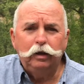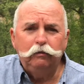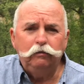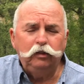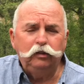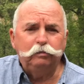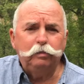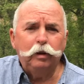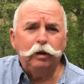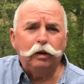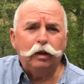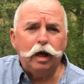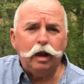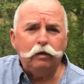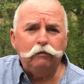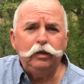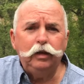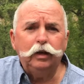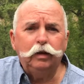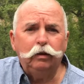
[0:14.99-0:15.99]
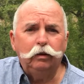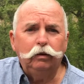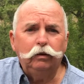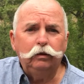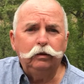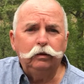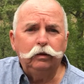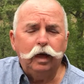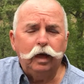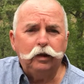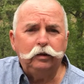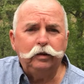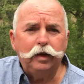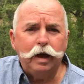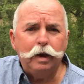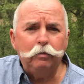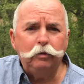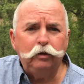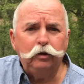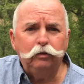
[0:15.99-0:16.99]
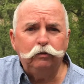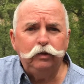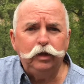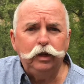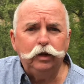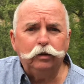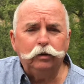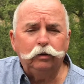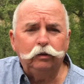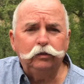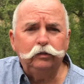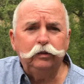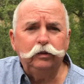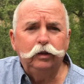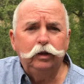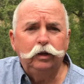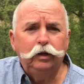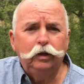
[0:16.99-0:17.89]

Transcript: If you spend a lot of vehicle, a lot of time in your vehicles